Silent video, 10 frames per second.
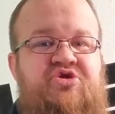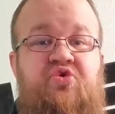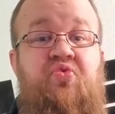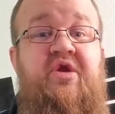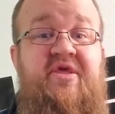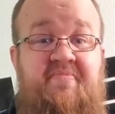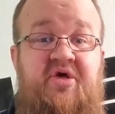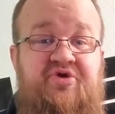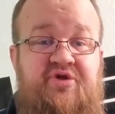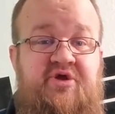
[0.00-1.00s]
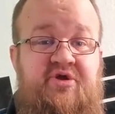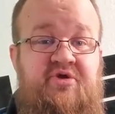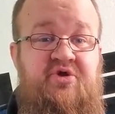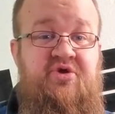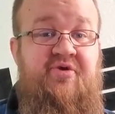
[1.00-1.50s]
to rebuild in,
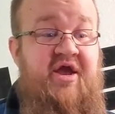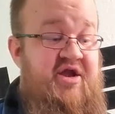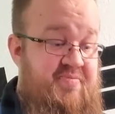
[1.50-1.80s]
right?